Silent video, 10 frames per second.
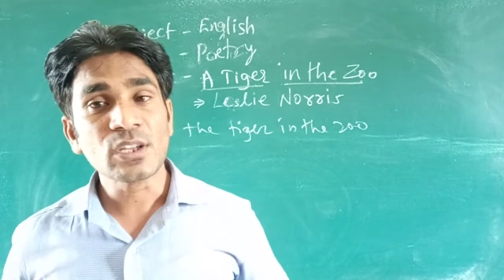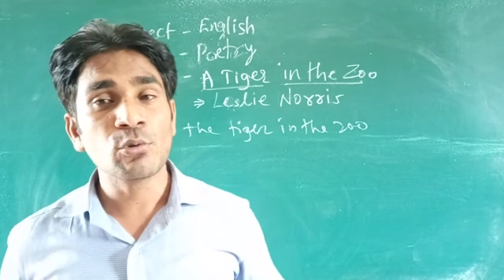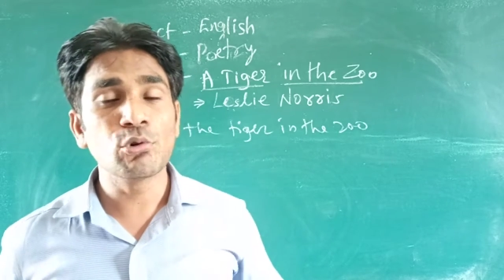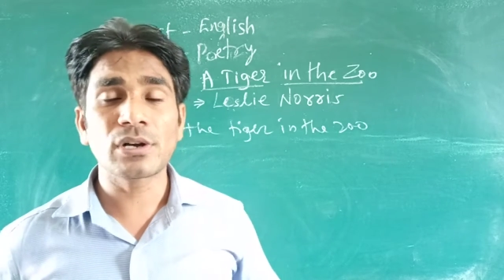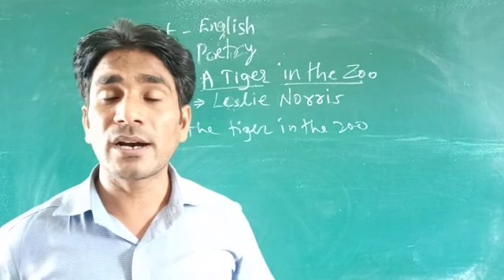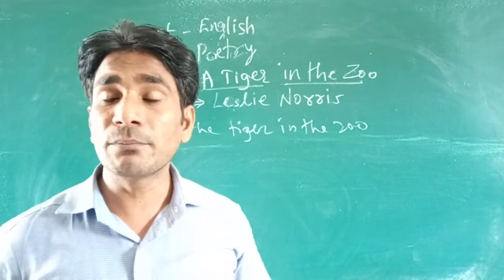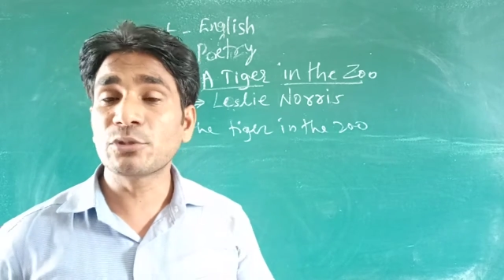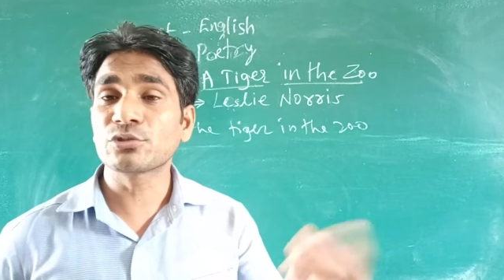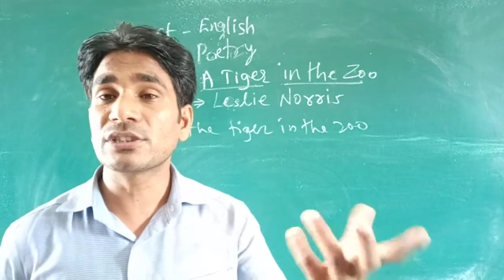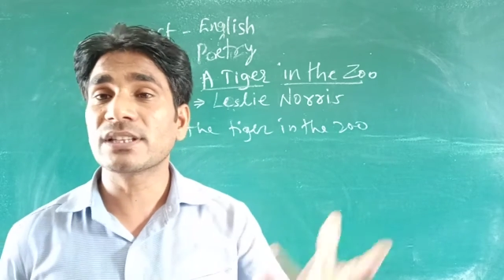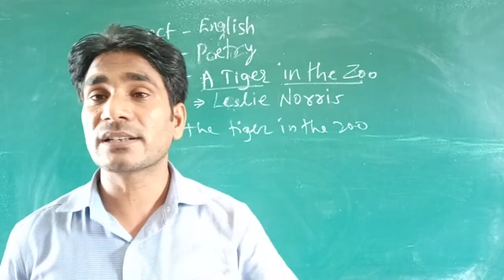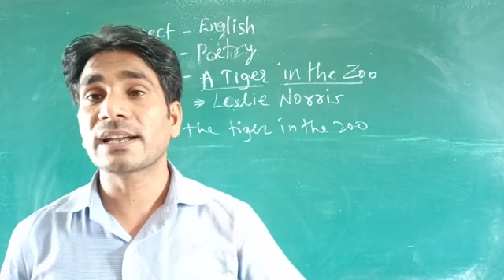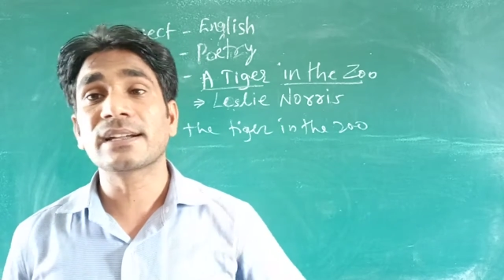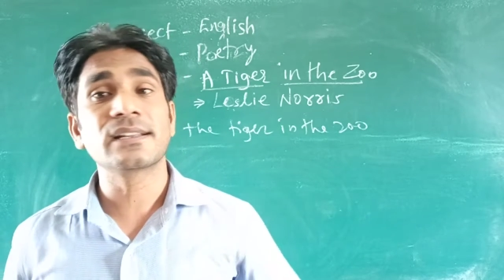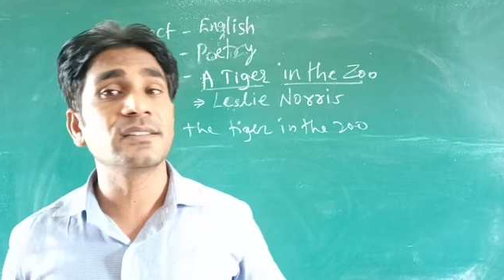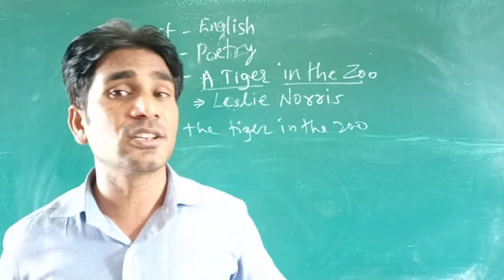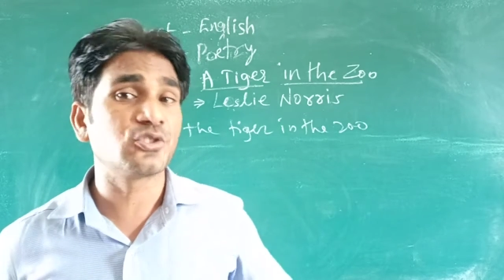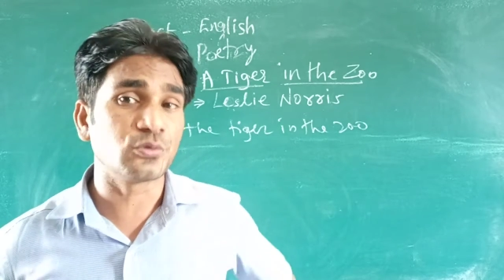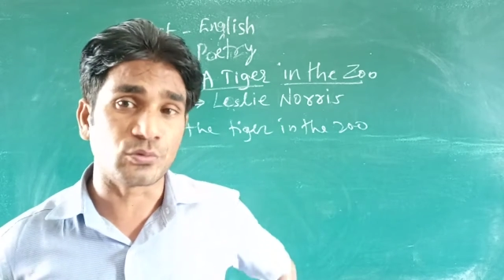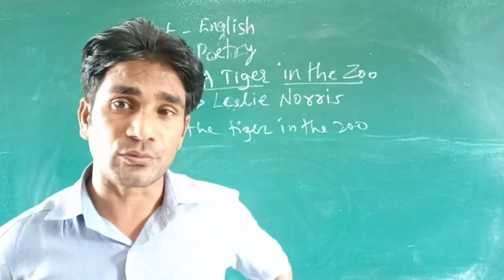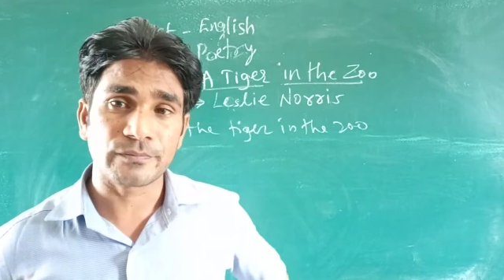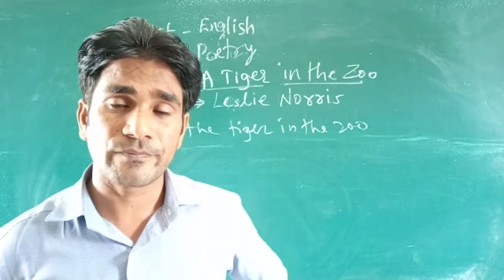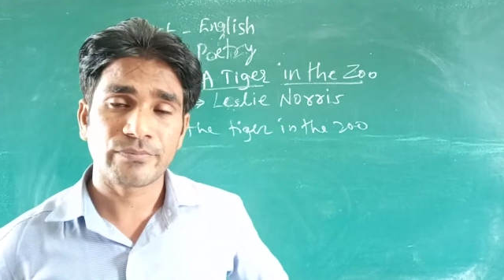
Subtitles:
Who come to see the tiger in the zoo.